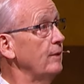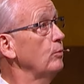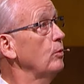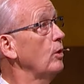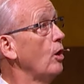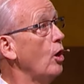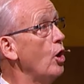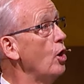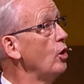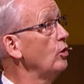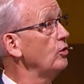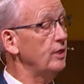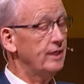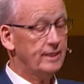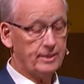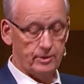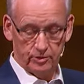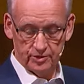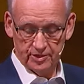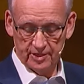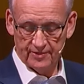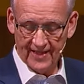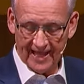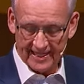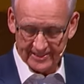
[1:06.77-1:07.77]
We're all
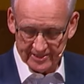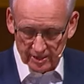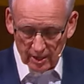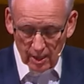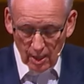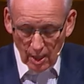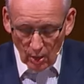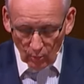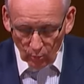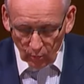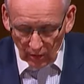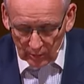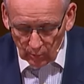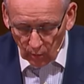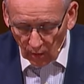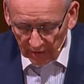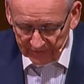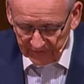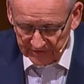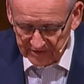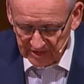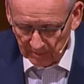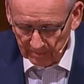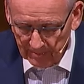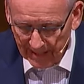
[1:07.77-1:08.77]
leaders. And that's really what
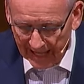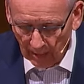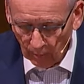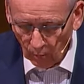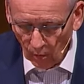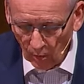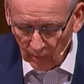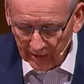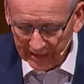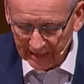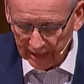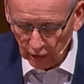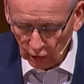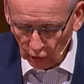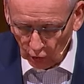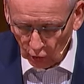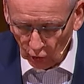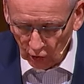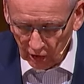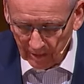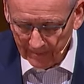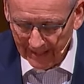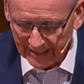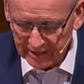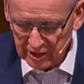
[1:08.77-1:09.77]
this is about, what we can
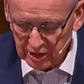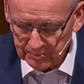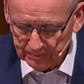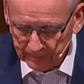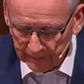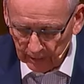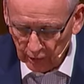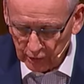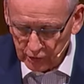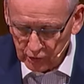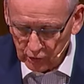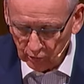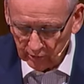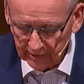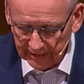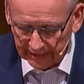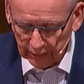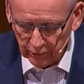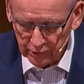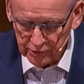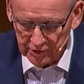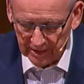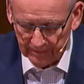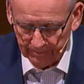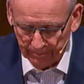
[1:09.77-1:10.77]
learn about spiritual
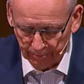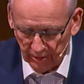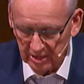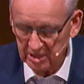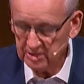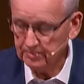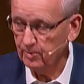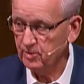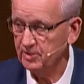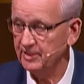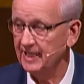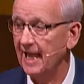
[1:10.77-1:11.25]
leadership principles.